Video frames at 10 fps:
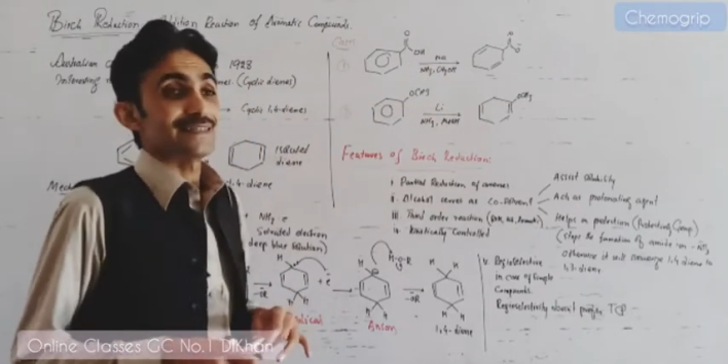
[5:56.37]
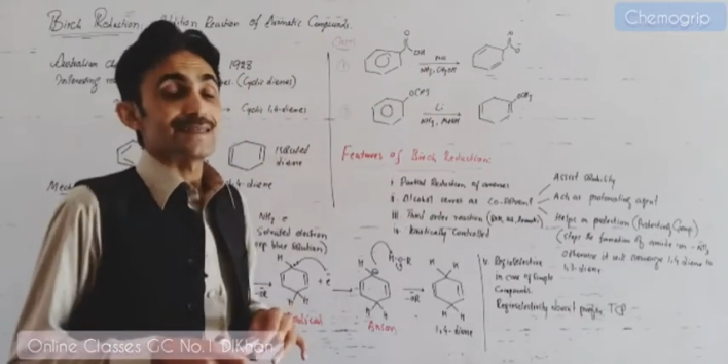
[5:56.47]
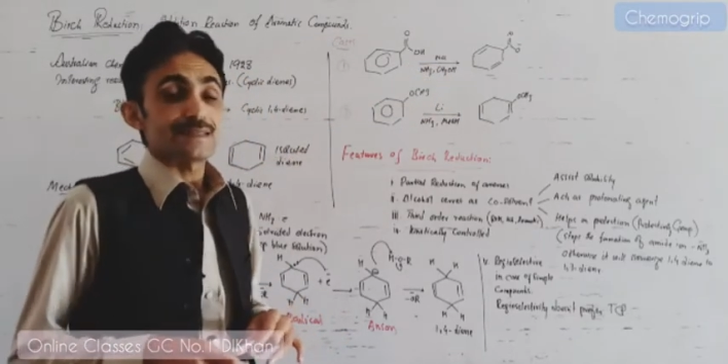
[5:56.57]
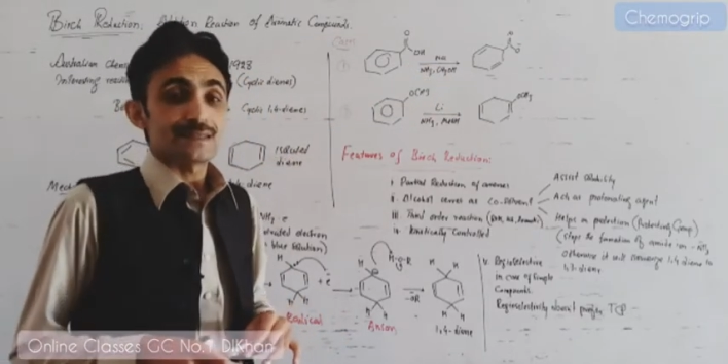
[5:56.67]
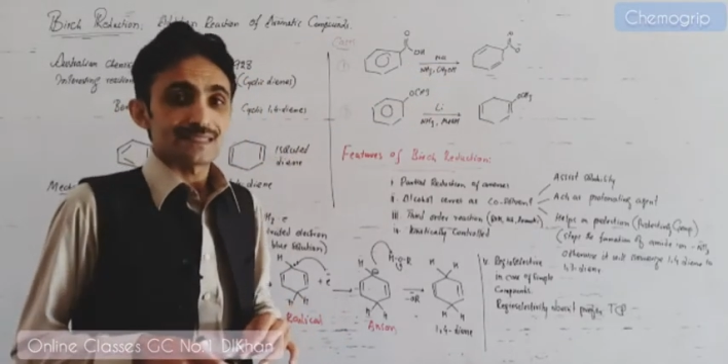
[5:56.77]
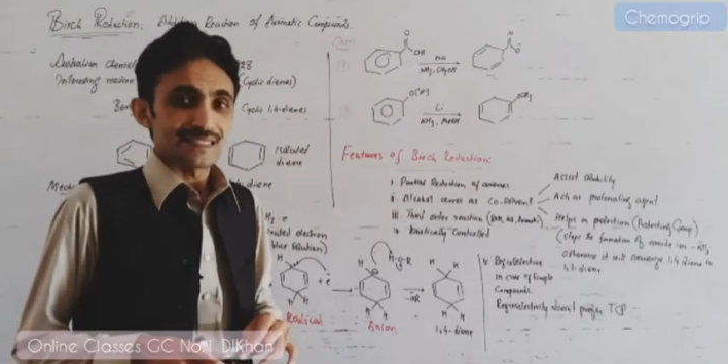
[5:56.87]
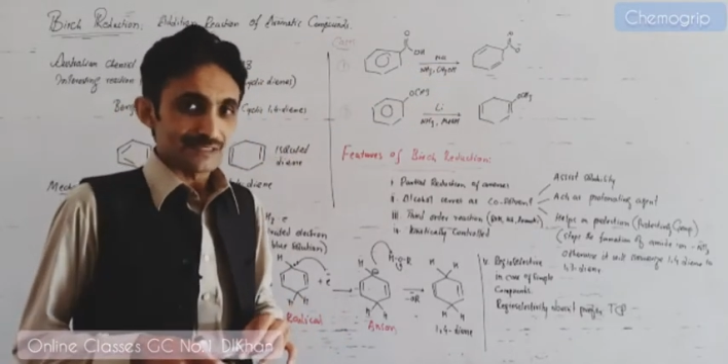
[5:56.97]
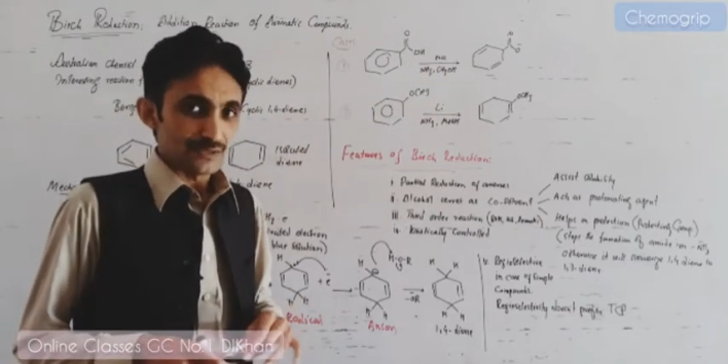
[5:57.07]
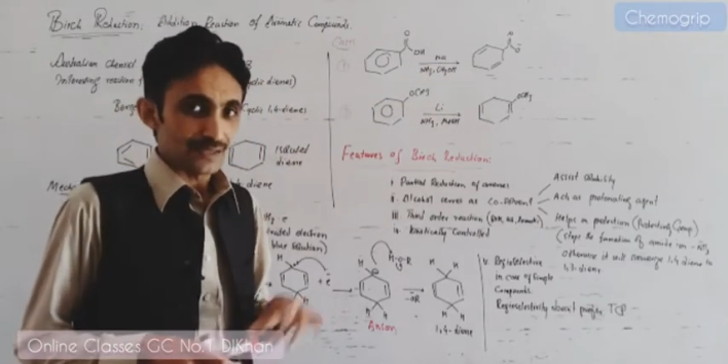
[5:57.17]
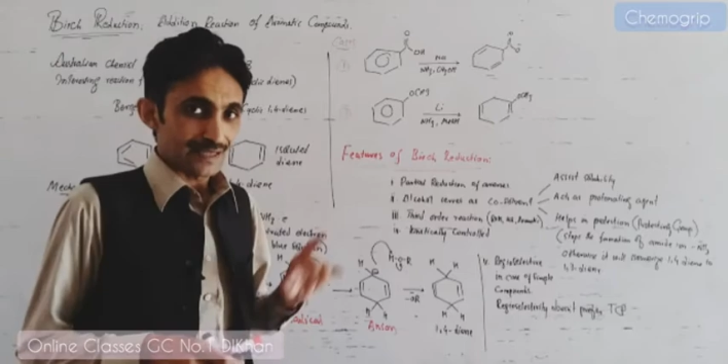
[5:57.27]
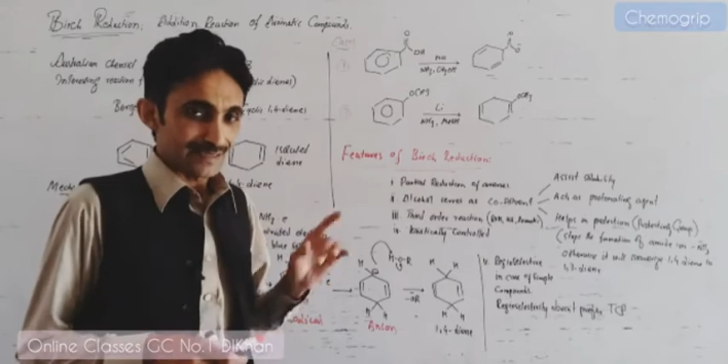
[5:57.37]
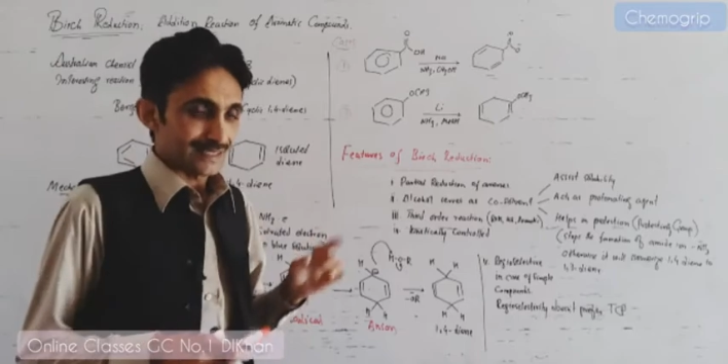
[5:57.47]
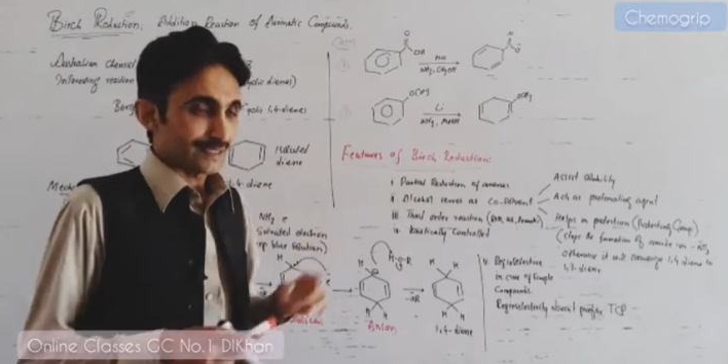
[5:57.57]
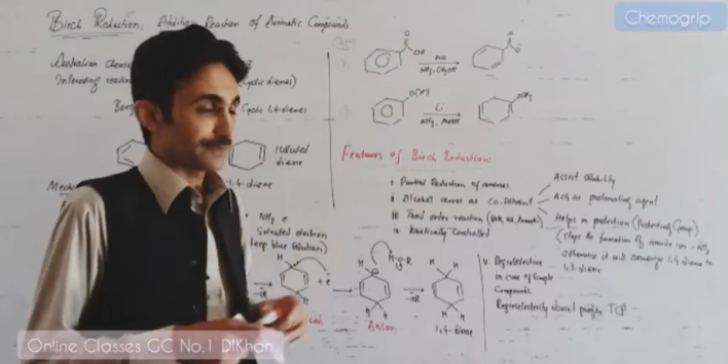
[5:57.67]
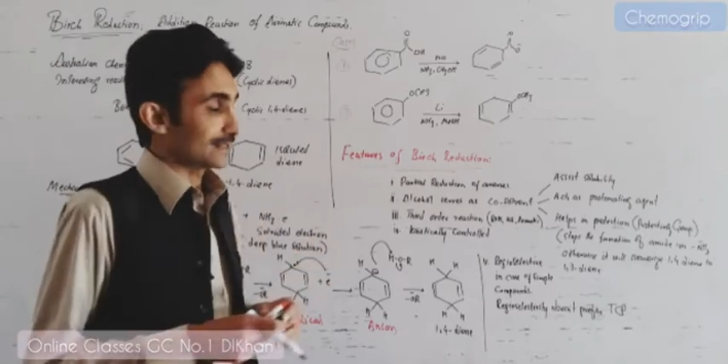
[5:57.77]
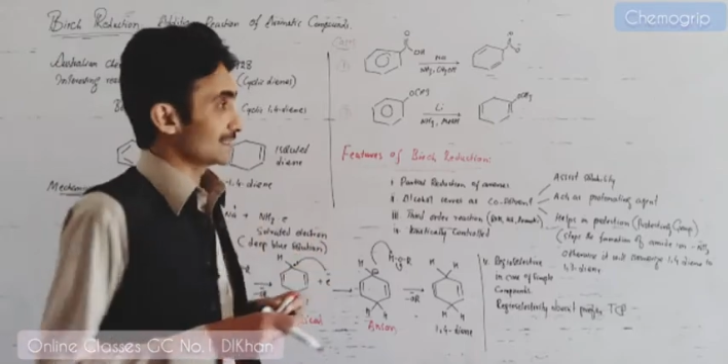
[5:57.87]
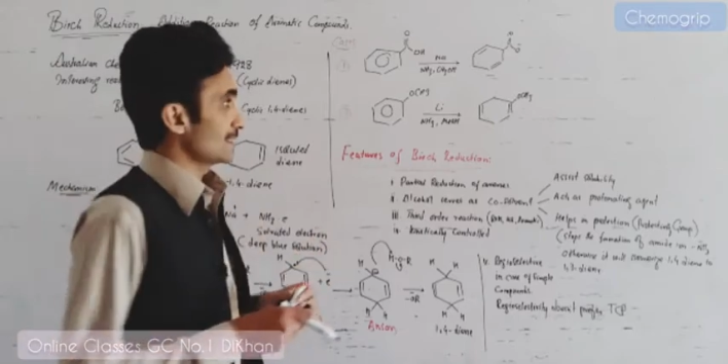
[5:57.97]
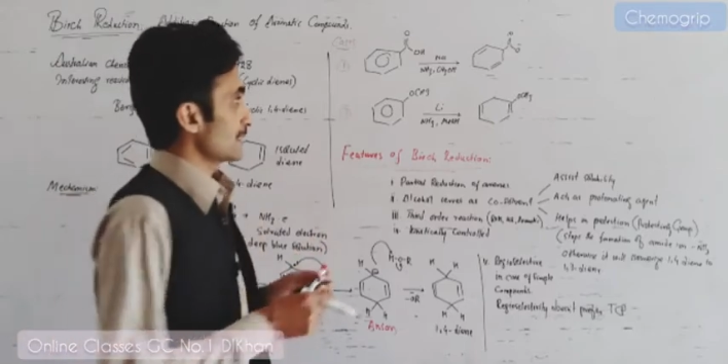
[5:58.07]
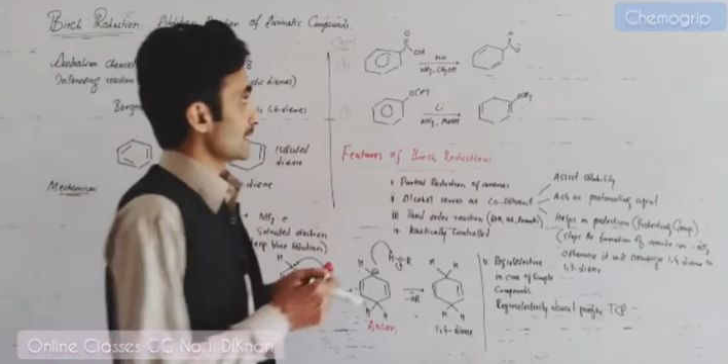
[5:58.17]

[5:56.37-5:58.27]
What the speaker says: is reduced, or in other words, this